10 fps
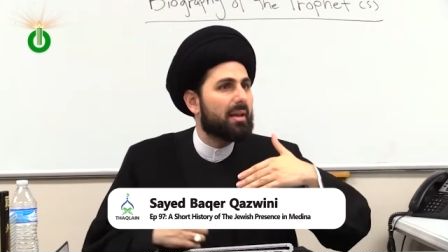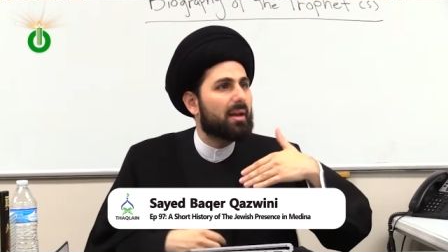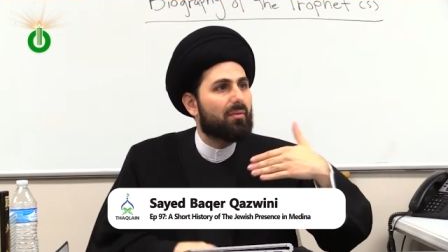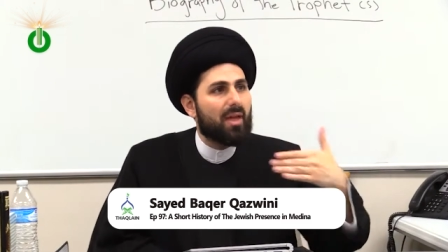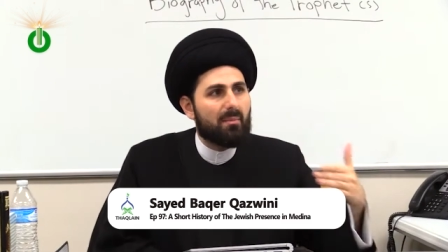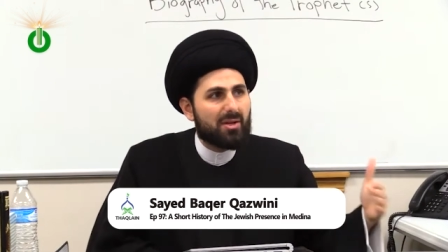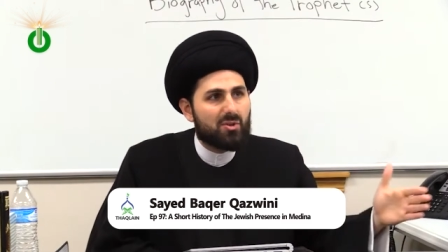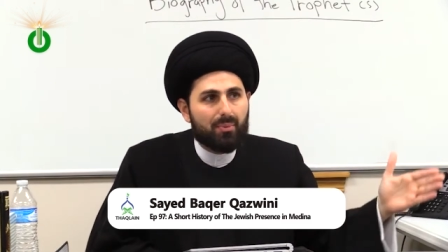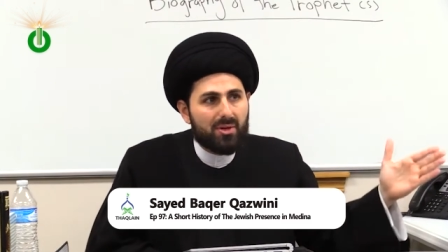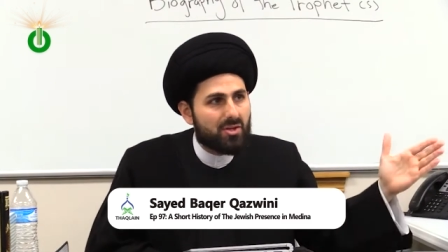many of them
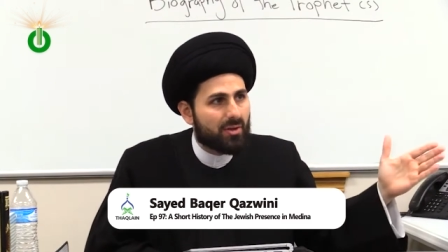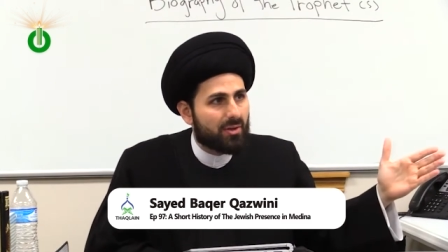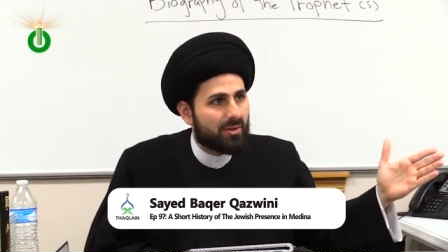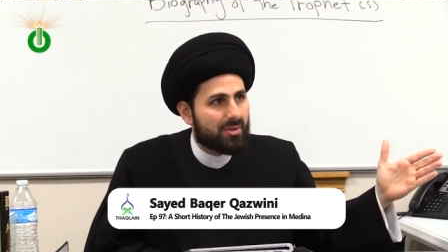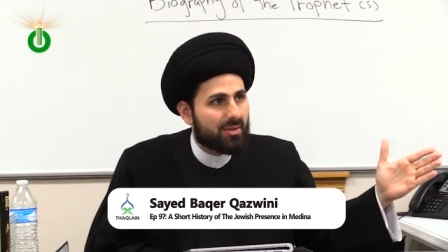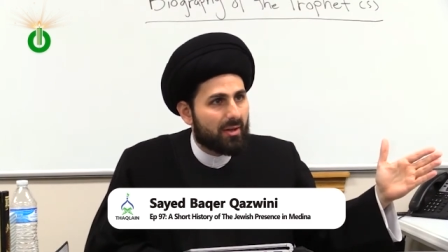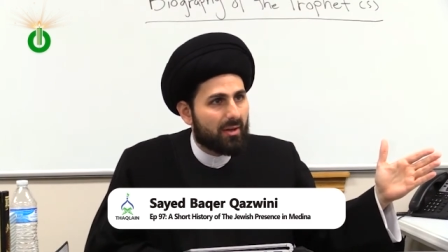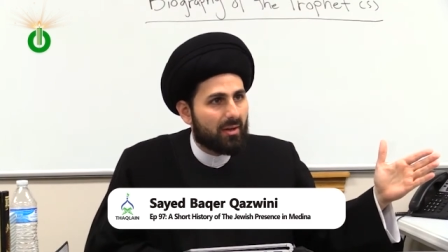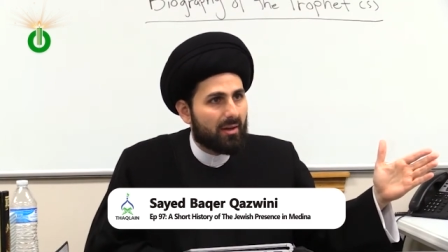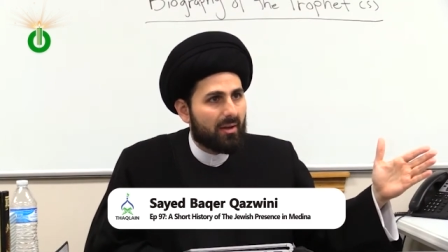as prisoners,
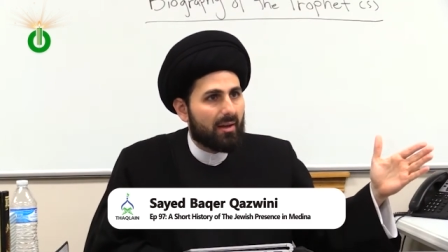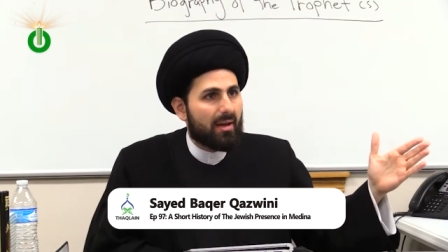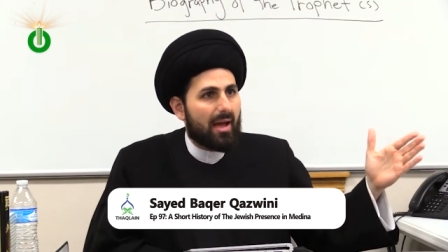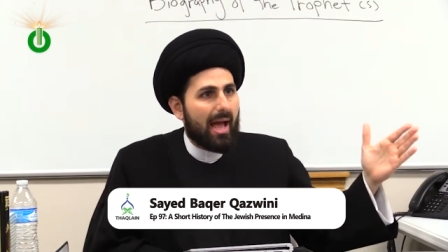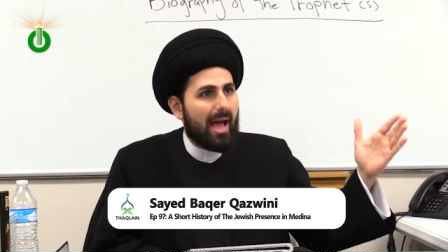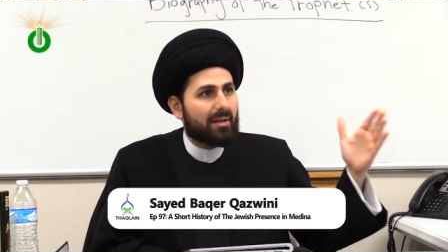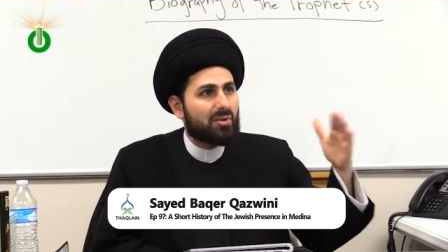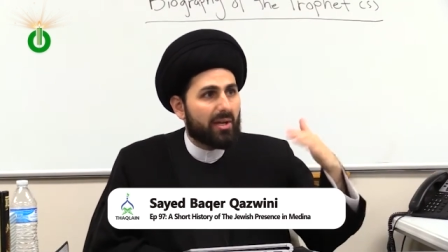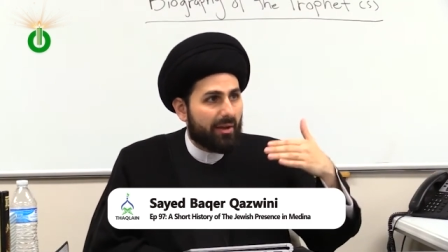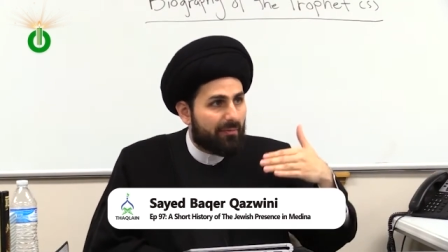and
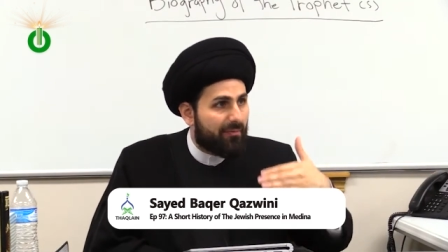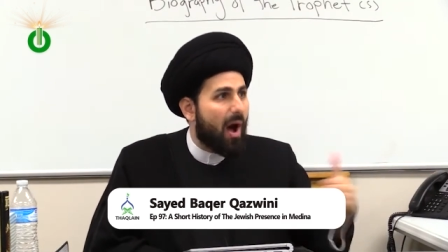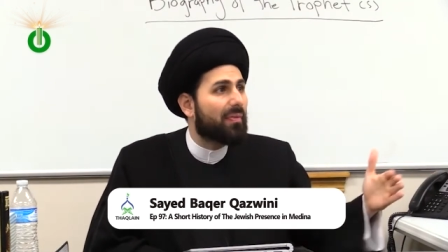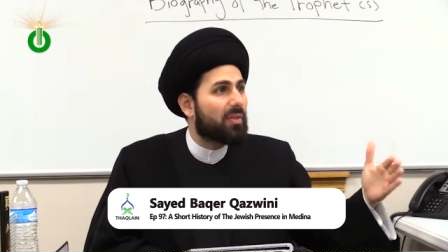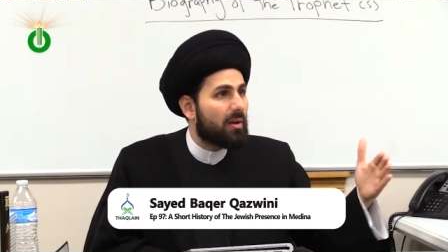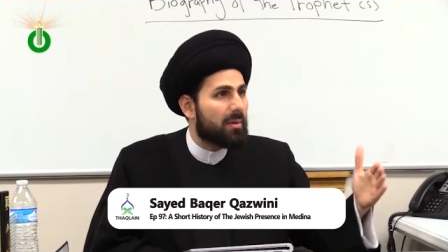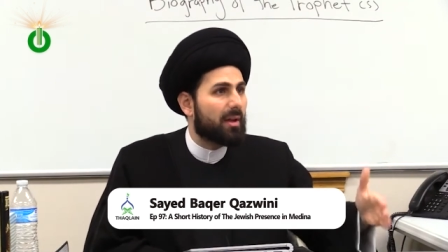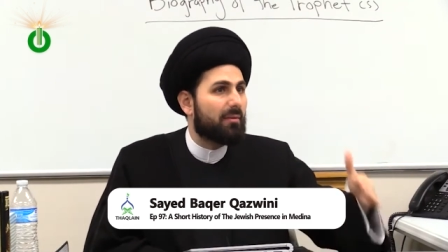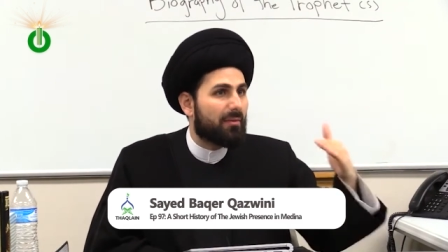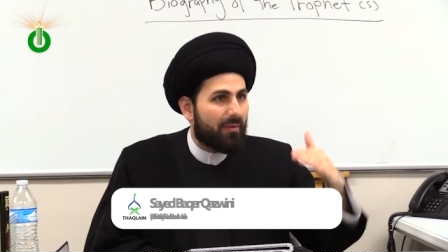he fought them
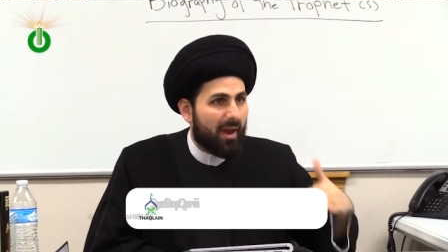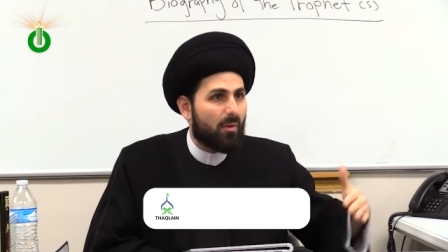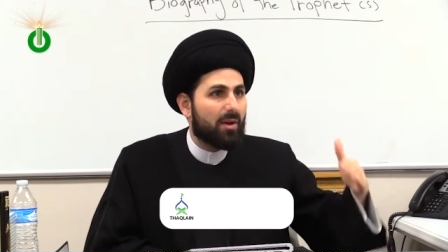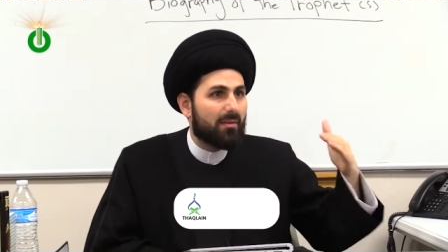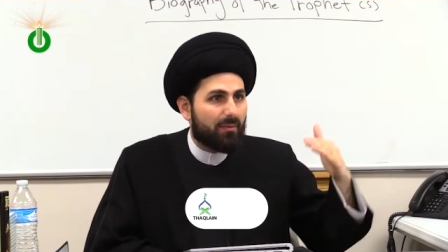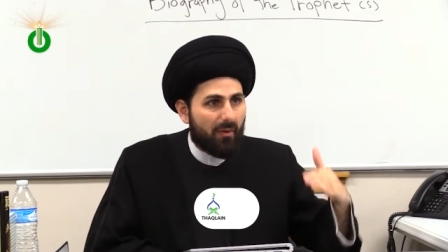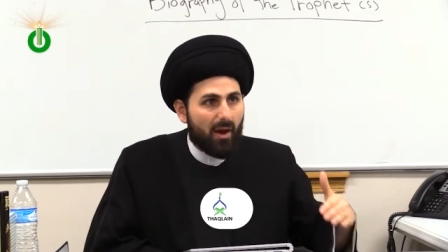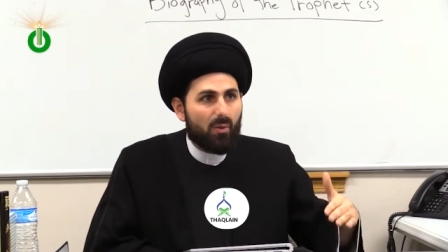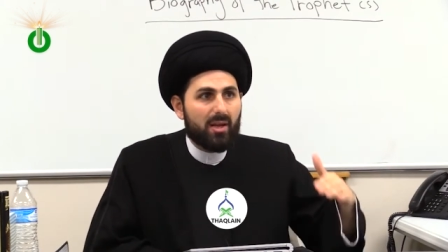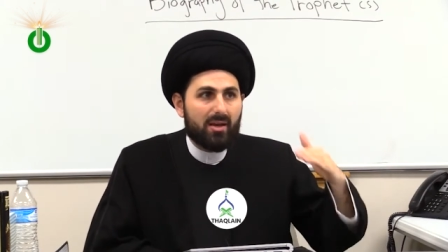in a very,
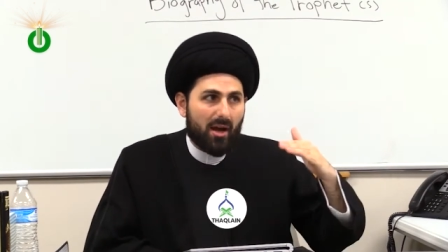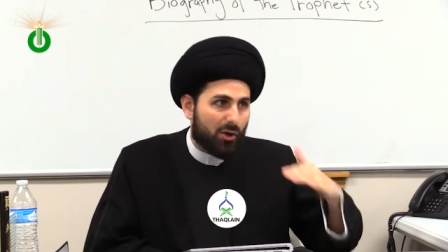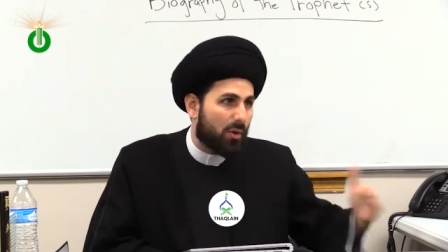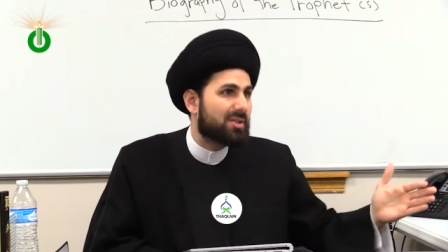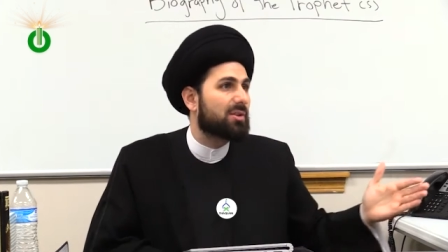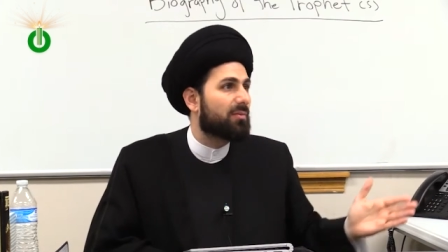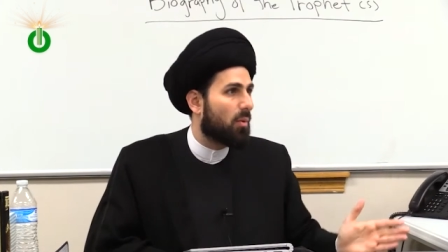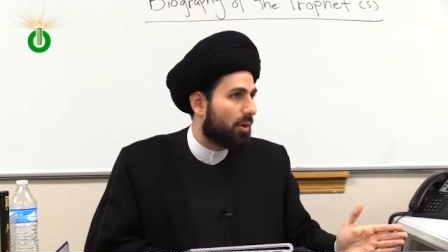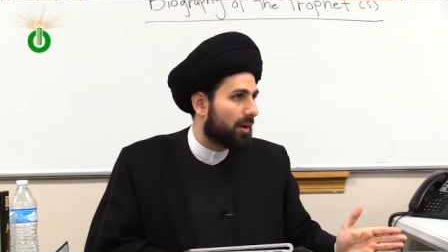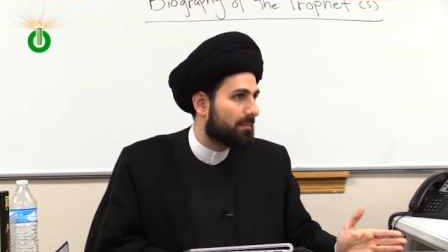very aggressive
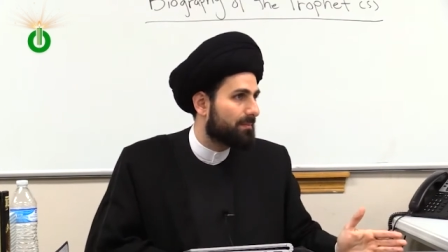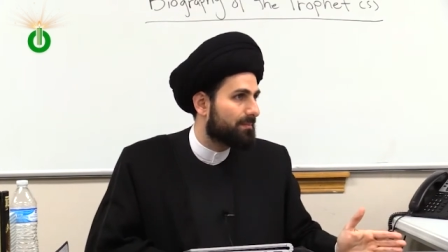war.